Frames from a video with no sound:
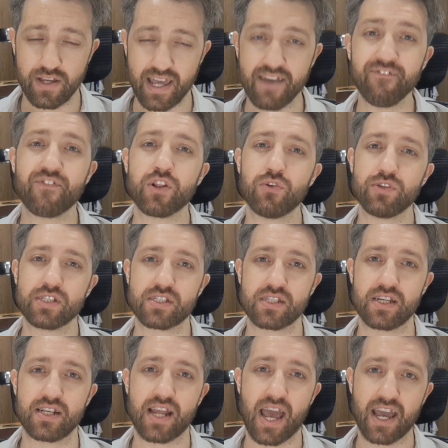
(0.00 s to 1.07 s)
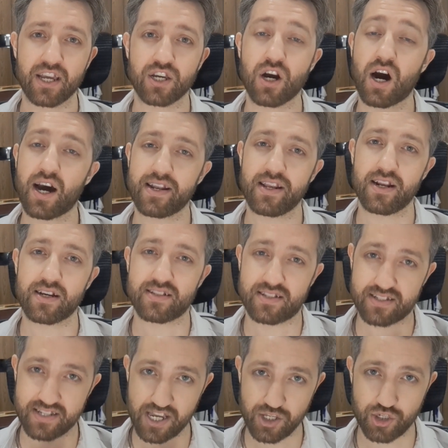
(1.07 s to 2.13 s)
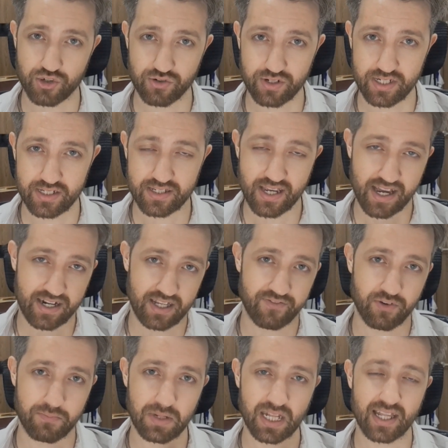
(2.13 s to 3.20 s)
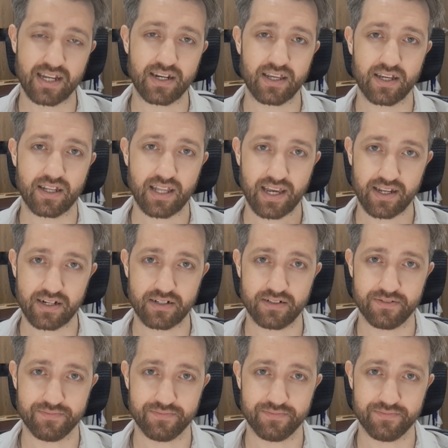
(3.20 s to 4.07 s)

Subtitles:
influencing and guiding us centuries and even millennia later.